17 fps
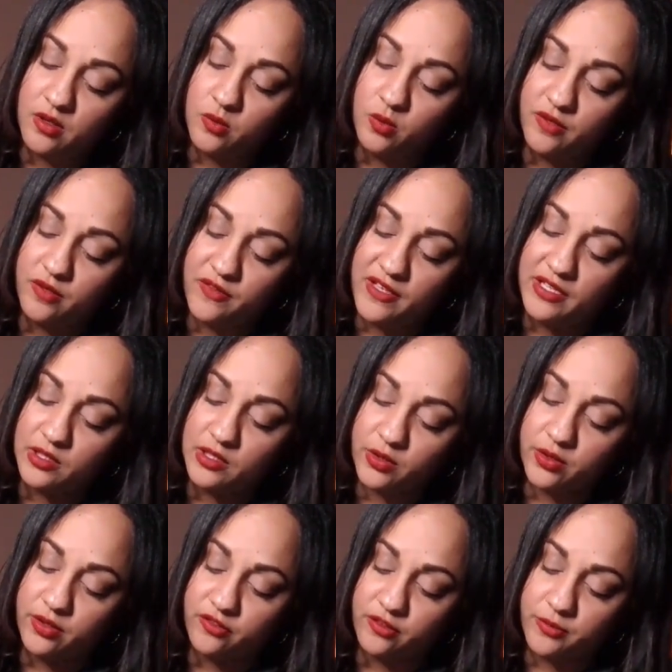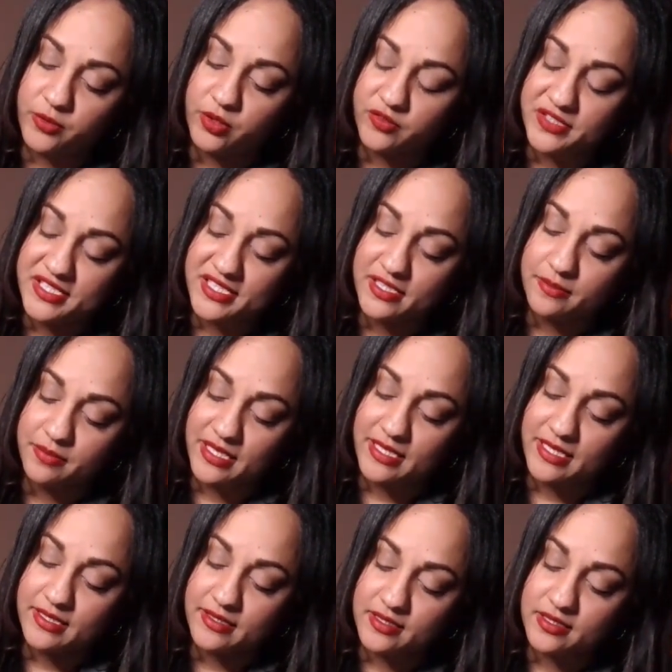What have they learned from their recent
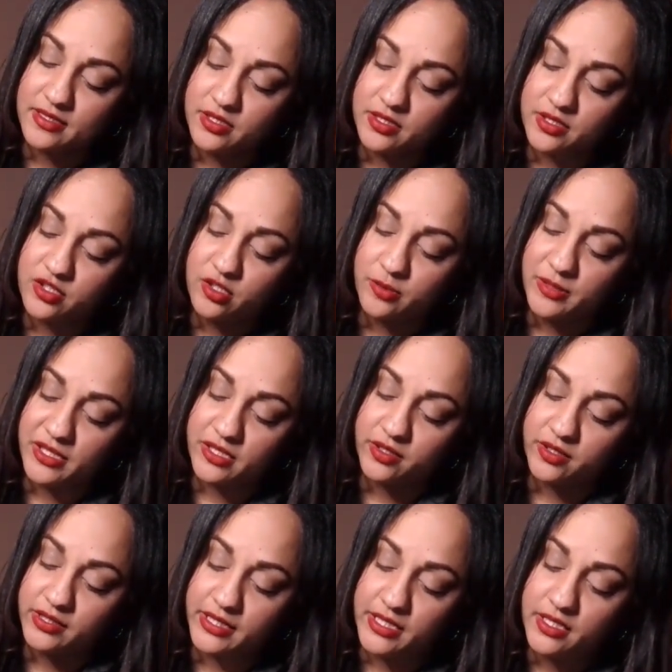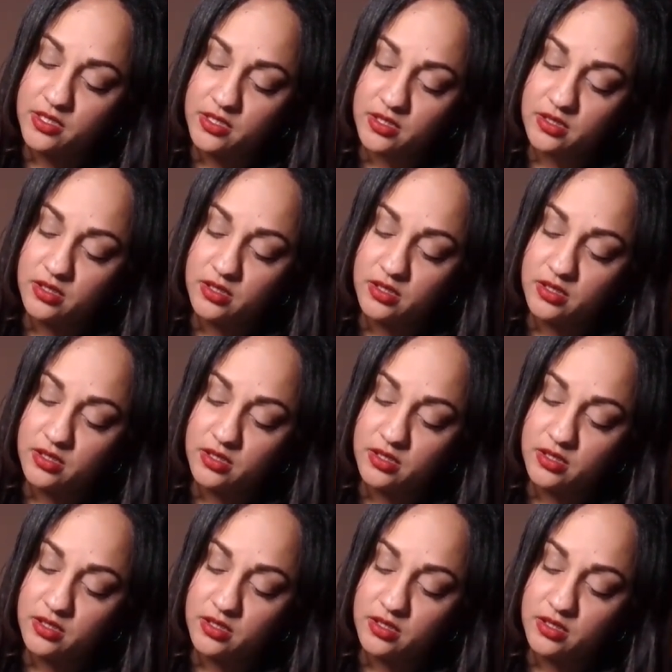past? Show me clearly.